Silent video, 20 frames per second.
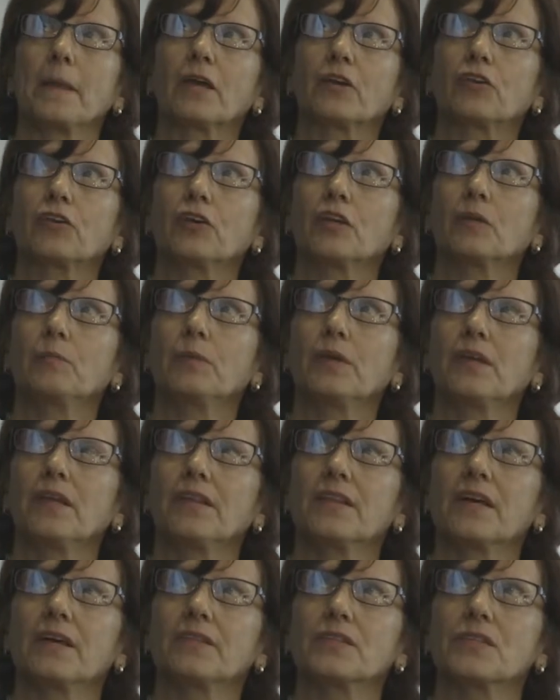it could be
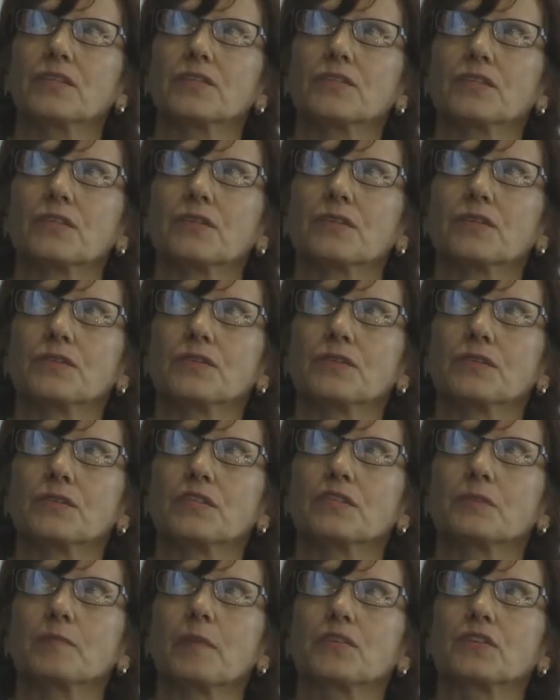that
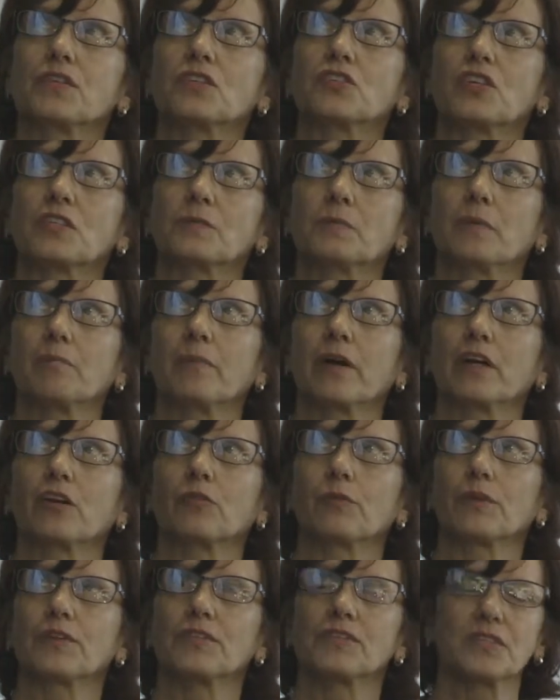this message has been
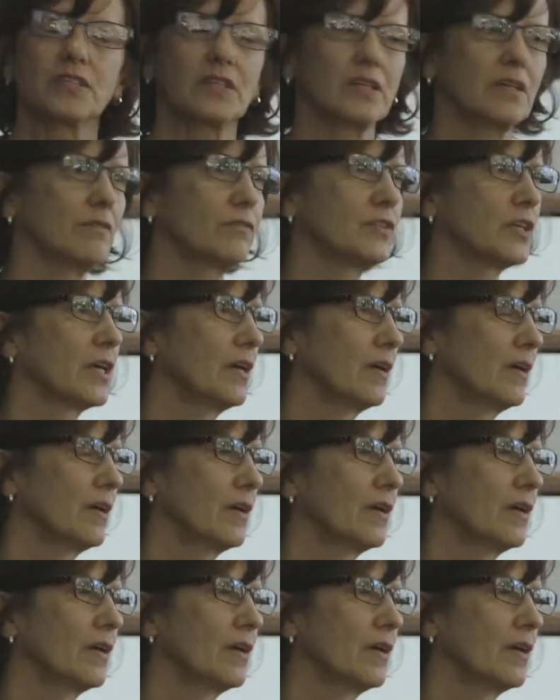better received.